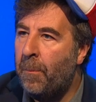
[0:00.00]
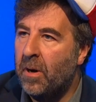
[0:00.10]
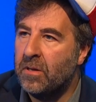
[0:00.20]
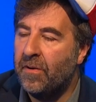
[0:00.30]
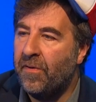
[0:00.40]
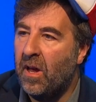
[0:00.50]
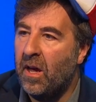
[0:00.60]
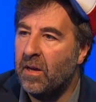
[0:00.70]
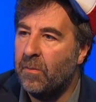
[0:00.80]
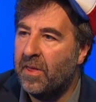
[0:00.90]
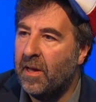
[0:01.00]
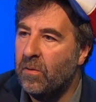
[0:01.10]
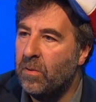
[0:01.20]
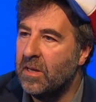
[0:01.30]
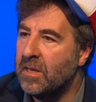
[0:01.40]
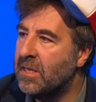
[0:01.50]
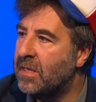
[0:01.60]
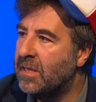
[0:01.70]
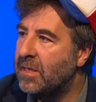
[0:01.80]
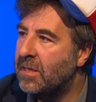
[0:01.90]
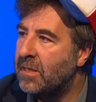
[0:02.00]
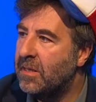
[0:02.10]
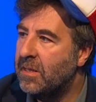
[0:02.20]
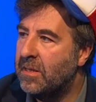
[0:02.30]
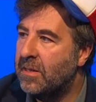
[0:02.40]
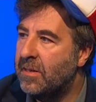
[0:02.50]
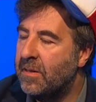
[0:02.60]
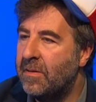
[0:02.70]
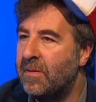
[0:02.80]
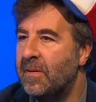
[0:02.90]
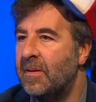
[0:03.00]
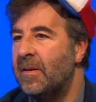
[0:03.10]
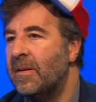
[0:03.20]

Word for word: Butterflying without wings. Is it butterflying without wings?